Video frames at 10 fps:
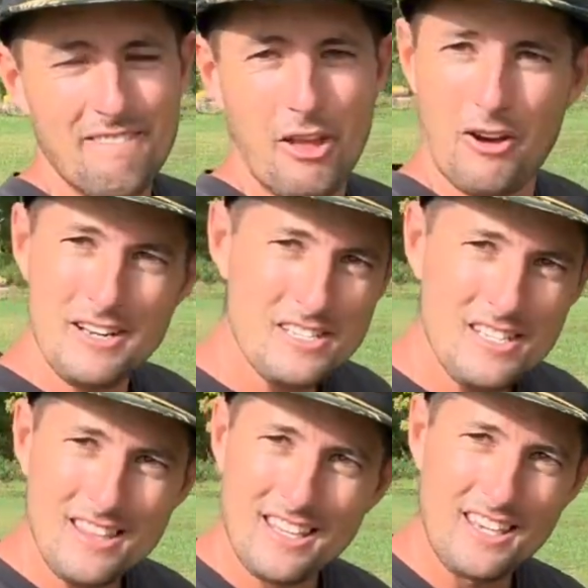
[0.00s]
honestly,
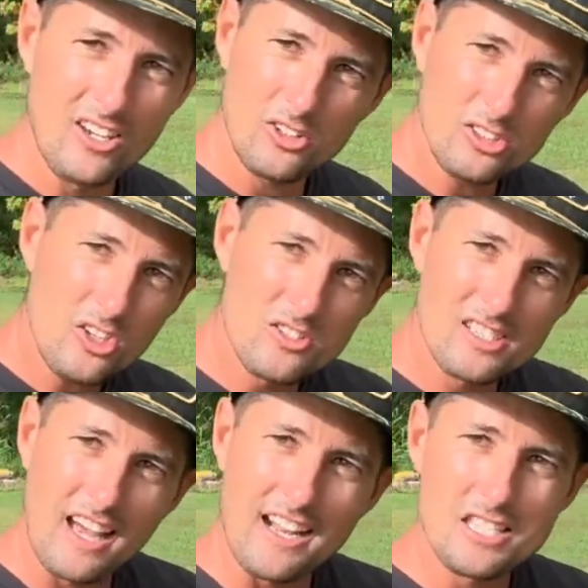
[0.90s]
the kill zone's
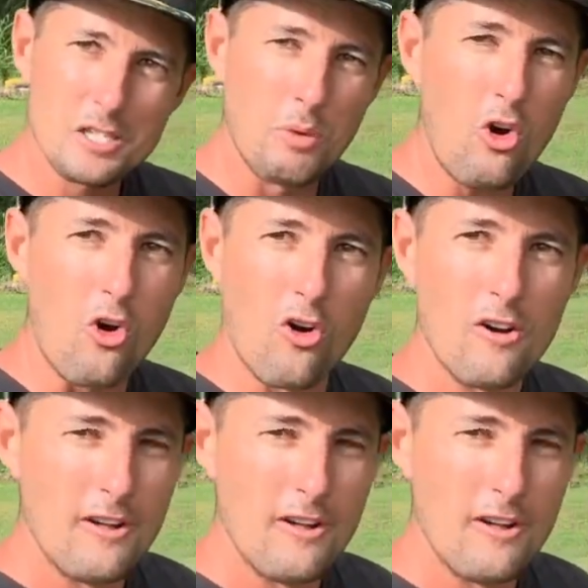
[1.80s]
kind of small.